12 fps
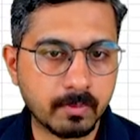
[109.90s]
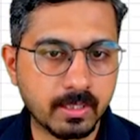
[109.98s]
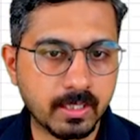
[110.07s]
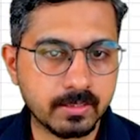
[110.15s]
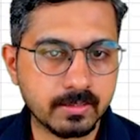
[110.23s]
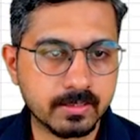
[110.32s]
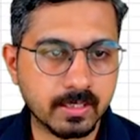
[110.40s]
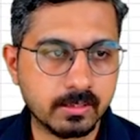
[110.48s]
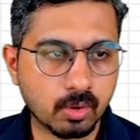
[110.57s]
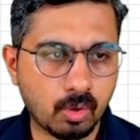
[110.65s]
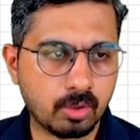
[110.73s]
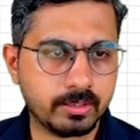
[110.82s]
skills
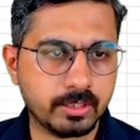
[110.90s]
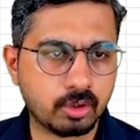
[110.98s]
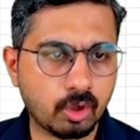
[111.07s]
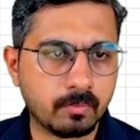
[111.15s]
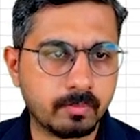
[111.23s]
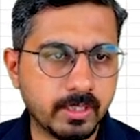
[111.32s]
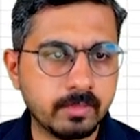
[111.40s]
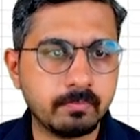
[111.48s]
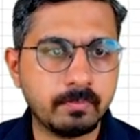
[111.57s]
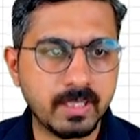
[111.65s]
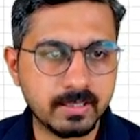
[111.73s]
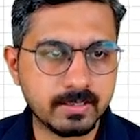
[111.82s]
or the top 10
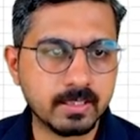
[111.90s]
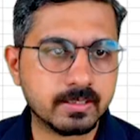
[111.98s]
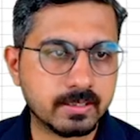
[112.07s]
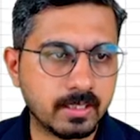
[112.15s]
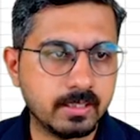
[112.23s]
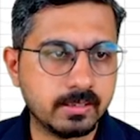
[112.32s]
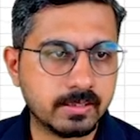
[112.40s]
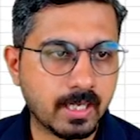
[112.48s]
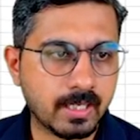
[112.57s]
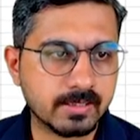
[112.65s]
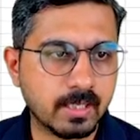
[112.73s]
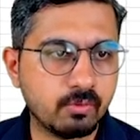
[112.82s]
basic skills,
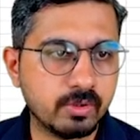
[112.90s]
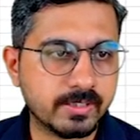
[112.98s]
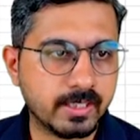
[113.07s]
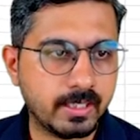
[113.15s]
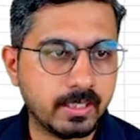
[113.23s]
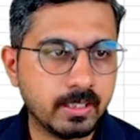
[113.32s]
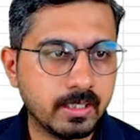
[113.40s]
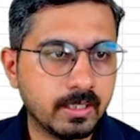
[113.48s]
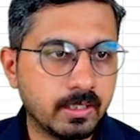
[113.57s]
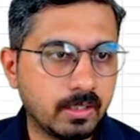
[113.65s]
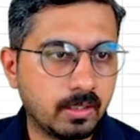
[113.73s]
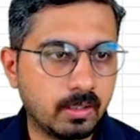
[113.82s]
as I would say,
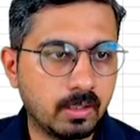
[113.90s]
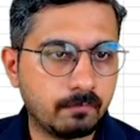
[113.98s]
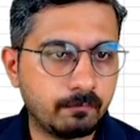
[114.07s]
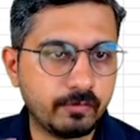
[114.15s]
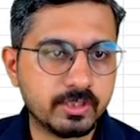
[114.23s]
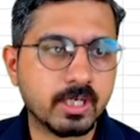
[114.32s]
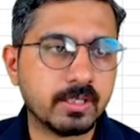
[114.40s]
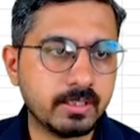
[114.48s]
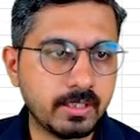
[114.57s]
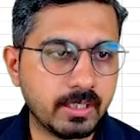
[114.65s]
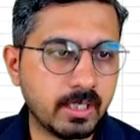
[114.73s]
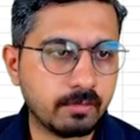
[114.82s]
which are
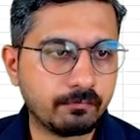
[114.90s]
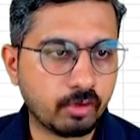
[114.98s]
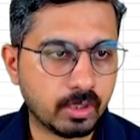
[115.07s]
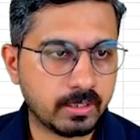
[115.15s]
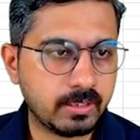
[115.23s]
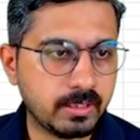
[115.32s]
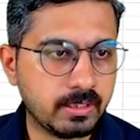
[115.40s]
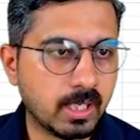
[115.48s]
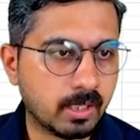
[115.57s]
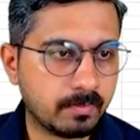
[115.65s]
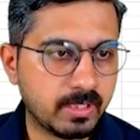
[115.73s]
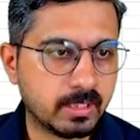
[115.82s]
needed for an
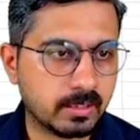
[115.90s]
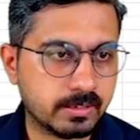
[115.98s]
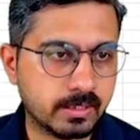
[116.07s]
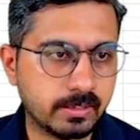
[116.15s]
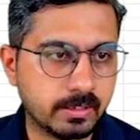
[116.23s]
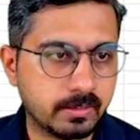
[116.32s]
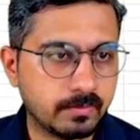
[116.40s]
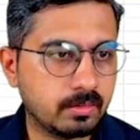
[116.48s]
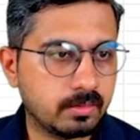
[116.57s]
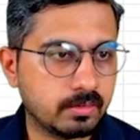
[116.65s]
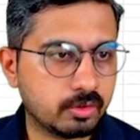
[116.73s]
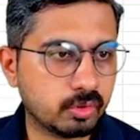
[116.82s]
ERP consultant.
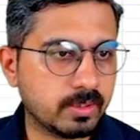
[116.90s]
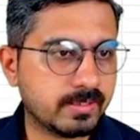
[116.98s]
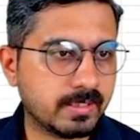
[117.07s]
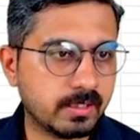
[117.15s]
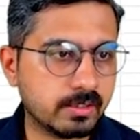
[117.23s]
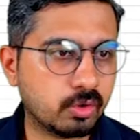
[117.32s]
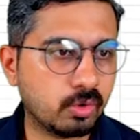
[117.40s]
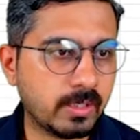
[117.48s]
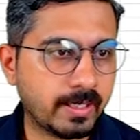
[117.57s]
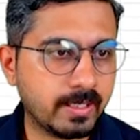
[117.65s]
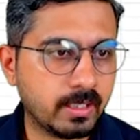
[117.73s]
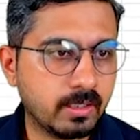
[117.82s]
So the skills go
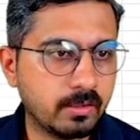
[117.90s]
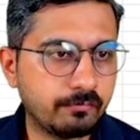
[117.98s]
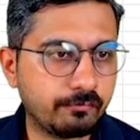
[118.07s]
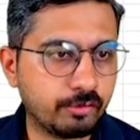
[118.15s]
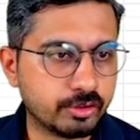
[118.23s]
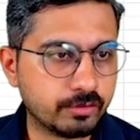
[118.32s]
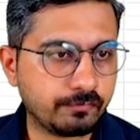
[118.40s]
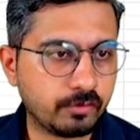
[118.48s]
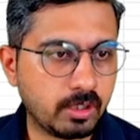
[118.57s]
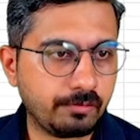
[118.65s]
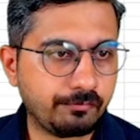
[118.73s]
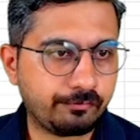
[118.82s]
like, first of
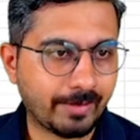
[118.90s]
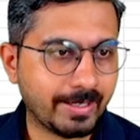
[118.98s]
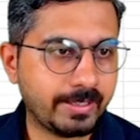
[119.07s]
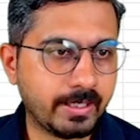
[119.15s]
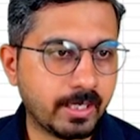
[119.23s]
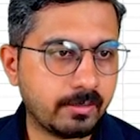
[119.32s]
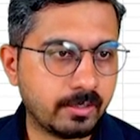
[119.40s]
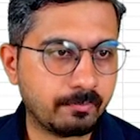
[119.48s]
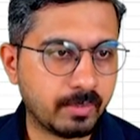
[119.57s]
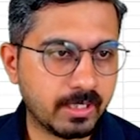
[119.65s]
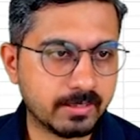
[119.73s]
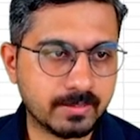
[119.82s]
all, find and
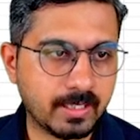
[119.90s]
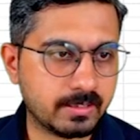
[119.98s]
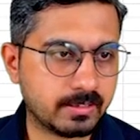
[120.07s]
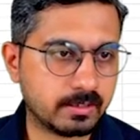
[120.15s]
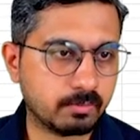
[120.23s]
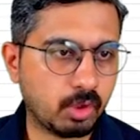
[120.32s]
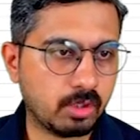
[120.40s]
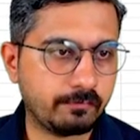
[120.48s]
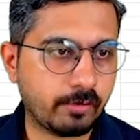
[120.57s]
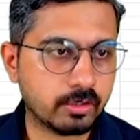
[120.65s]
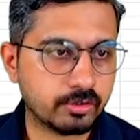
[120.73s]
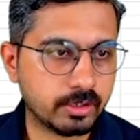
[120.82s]
replace. That's a small
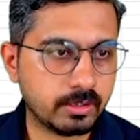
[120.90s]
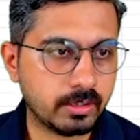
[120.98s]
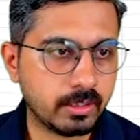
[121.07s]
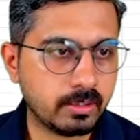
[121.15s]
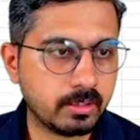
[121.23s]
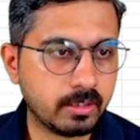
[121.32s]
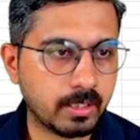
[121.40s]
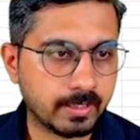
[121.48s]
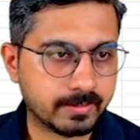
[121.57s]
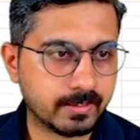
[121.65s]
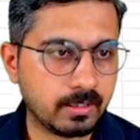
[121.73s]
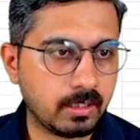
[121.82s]
function in
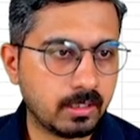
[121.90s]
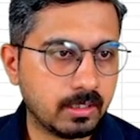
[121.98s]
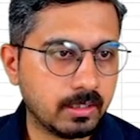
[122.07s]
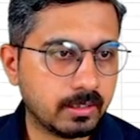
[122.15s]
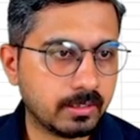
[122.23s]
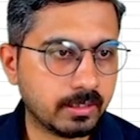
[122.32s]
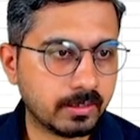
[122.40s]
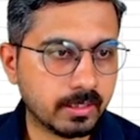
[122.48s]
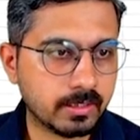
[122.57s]
Excel. Then there is